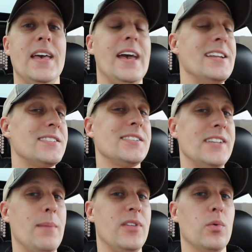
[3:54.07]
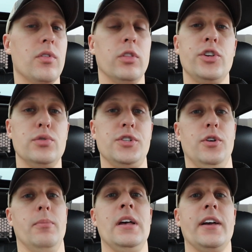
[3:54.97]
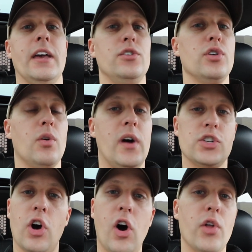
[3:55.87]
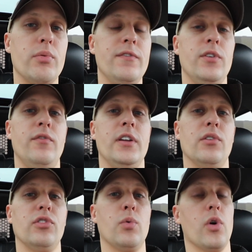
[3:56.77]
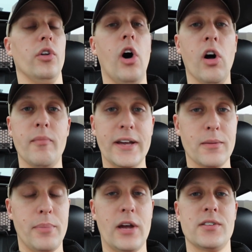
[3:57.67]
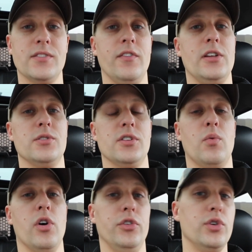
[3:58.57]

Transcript: And it's the same thing with YouTube, okay? You can watch all the review videos in the world, all my comparison videos in the world.